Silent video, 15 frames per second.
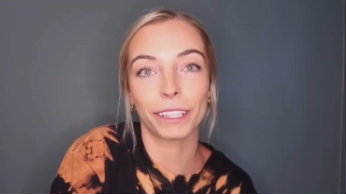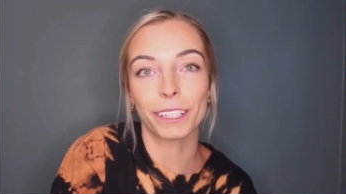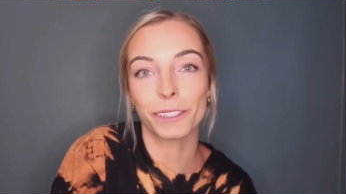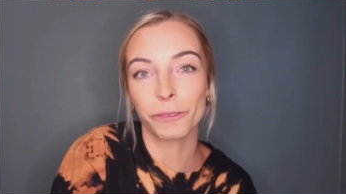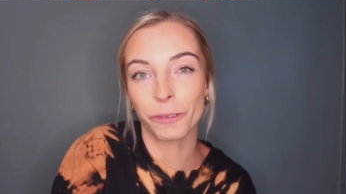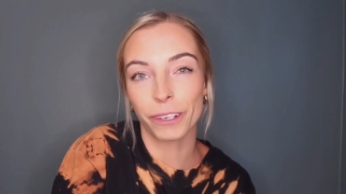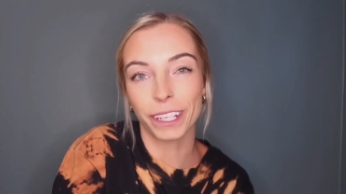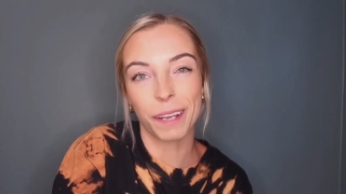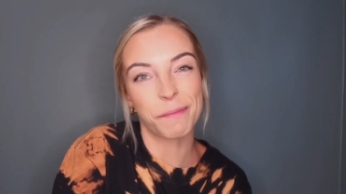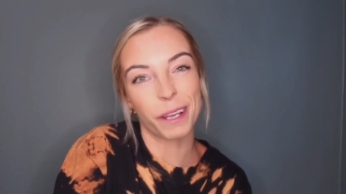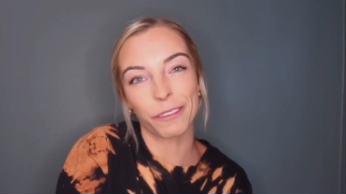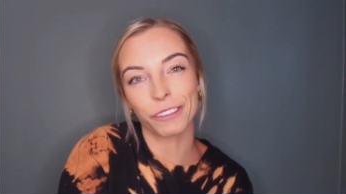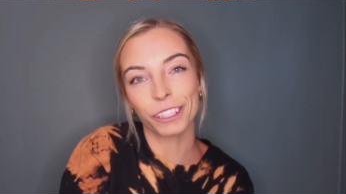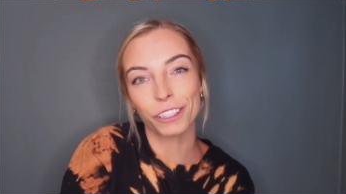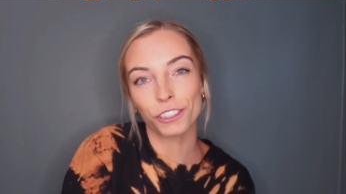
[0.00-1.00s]
this one. I'm
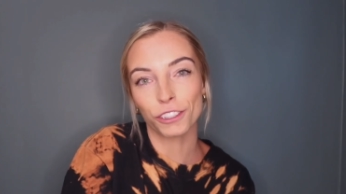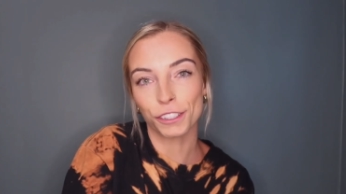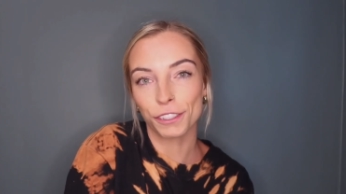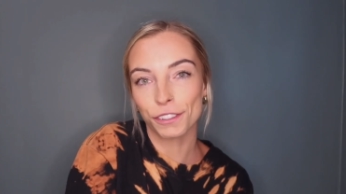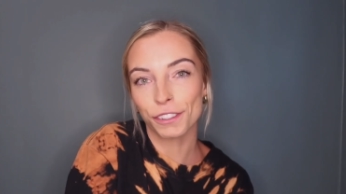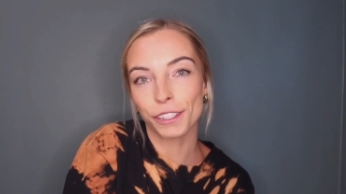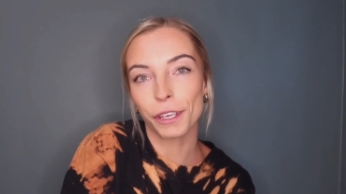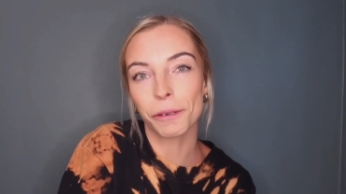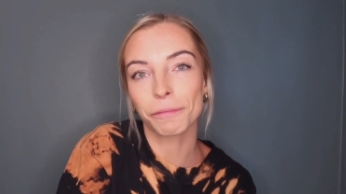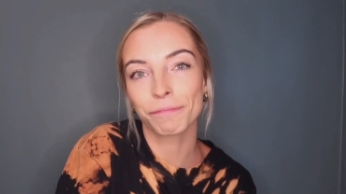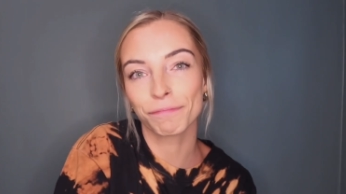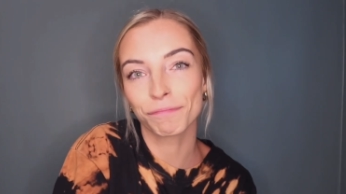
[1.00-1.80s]
not really sure, so.